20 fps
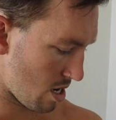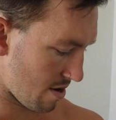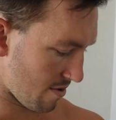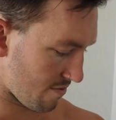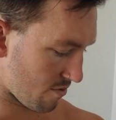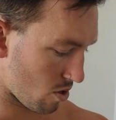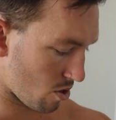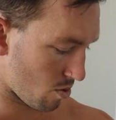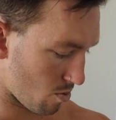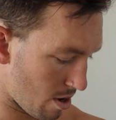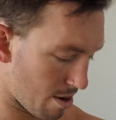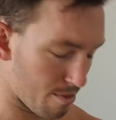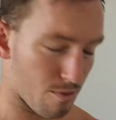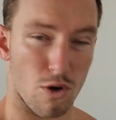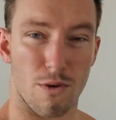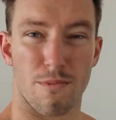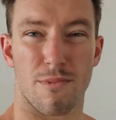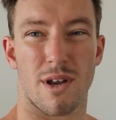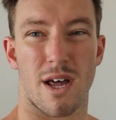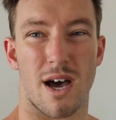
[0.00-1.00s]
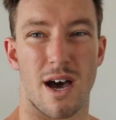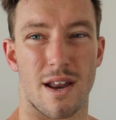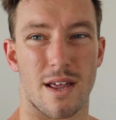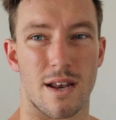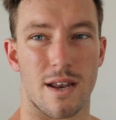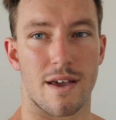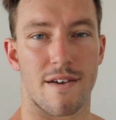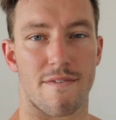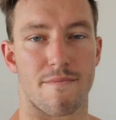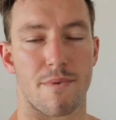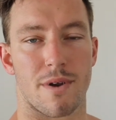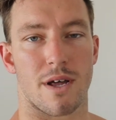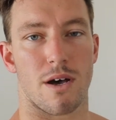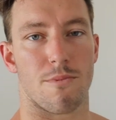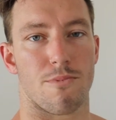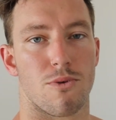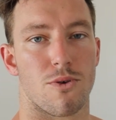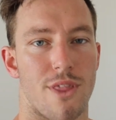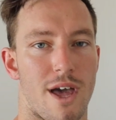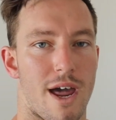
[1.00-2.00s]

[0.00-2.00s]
and I've got one more banana left, but I'll put